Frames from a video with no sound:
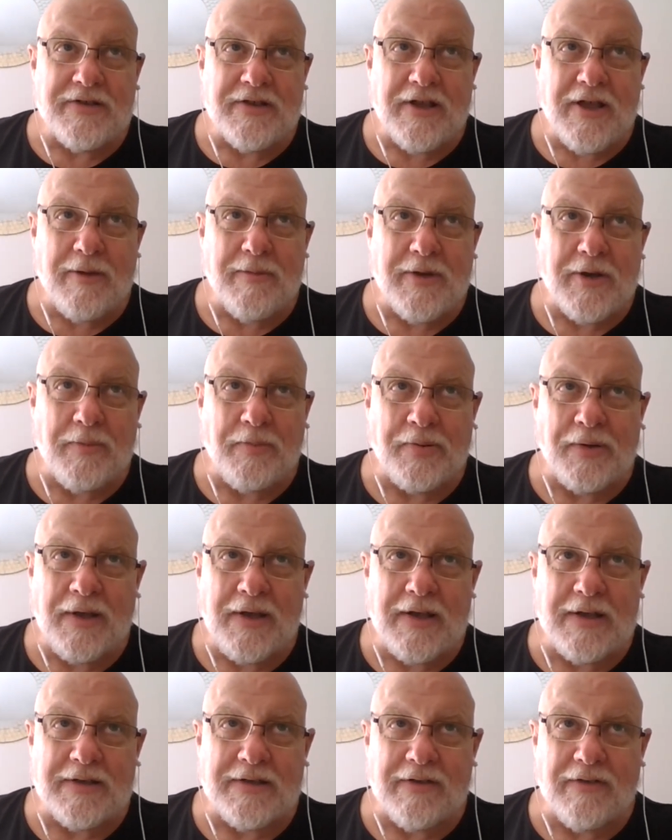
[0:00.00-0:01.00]
come into
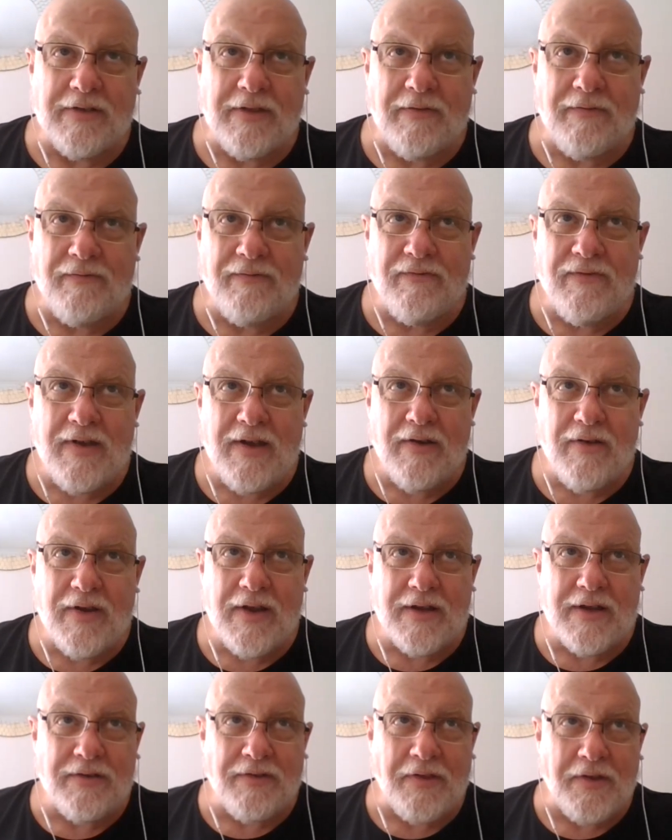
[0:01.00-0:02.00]
play until the very
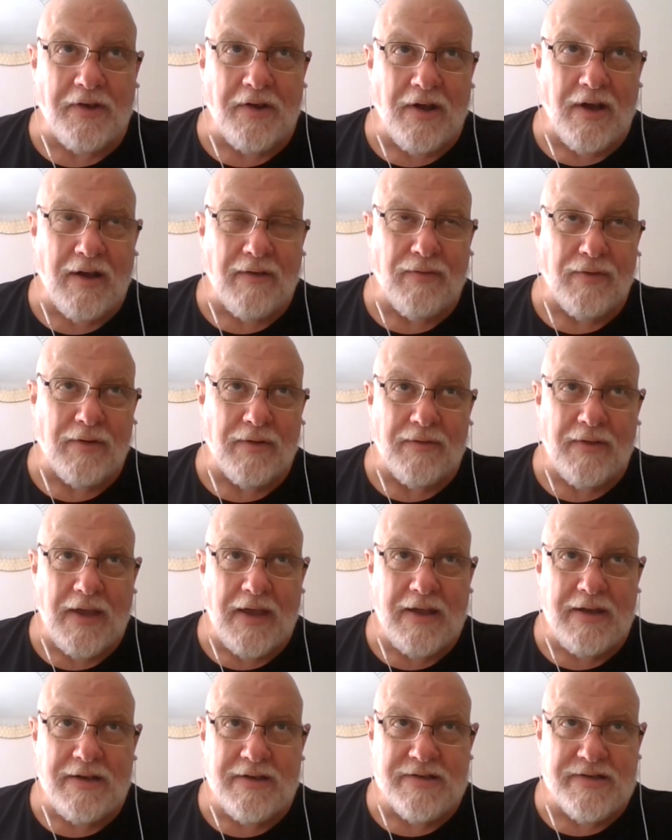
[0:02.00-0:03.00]
end of the novel,
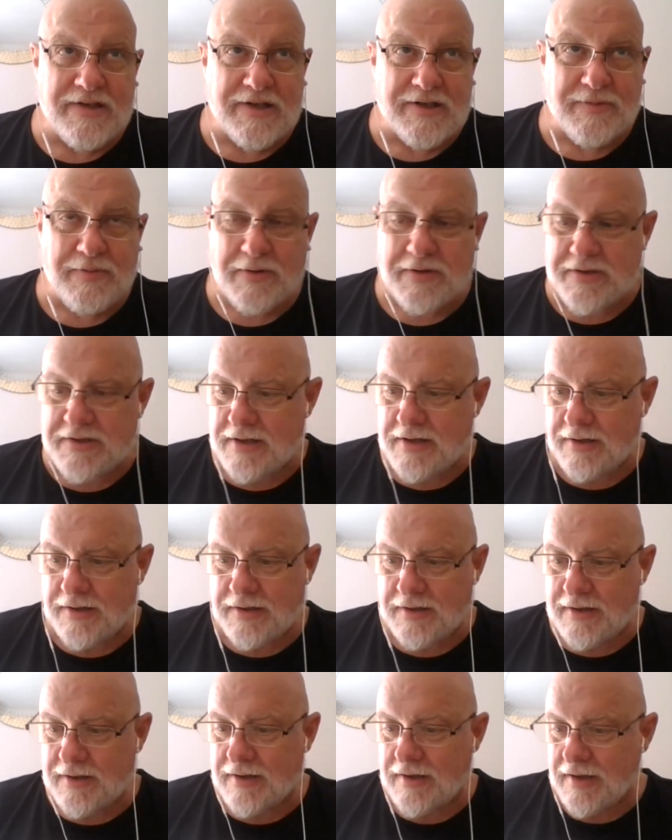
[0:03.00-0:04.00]
86%
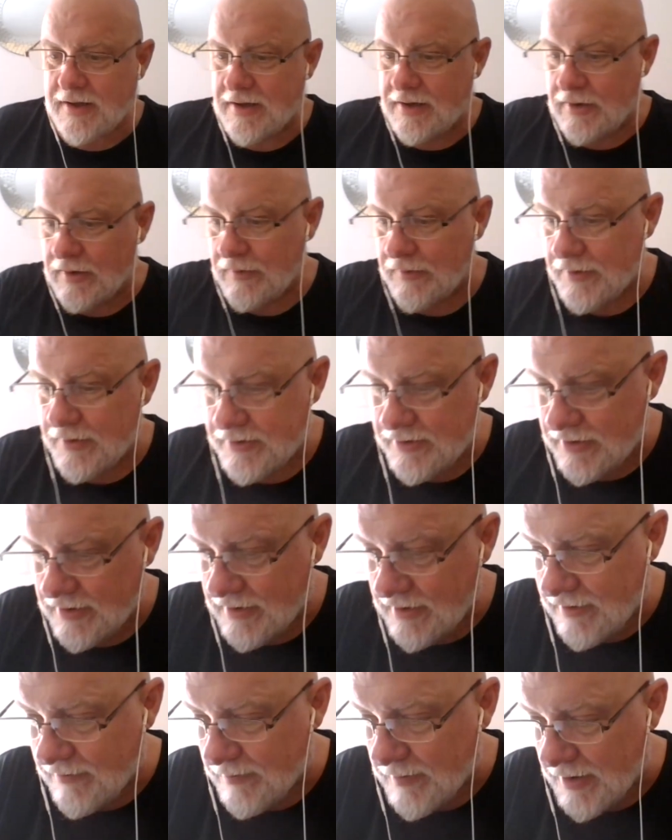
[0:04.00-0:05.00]
in the Kindle version
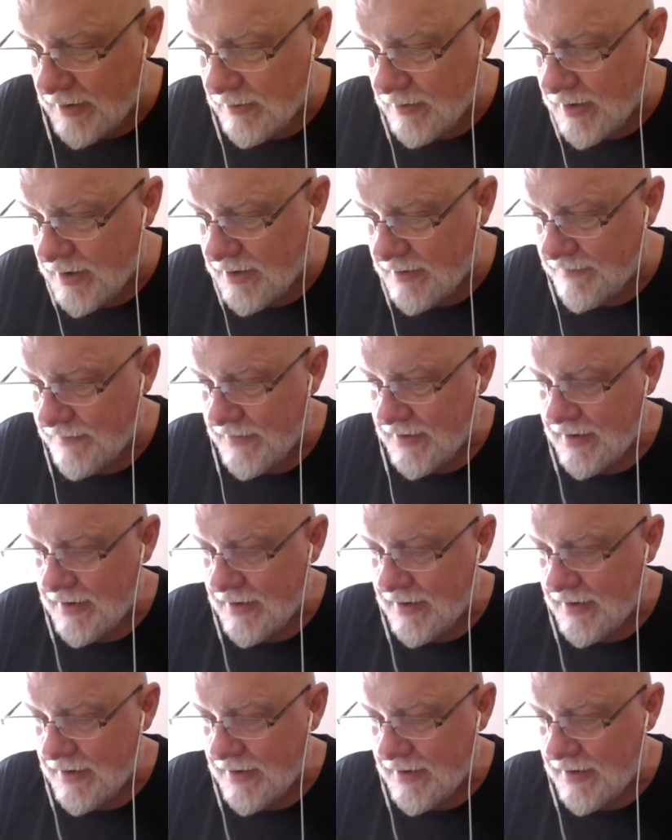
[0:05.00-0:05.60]
of my read.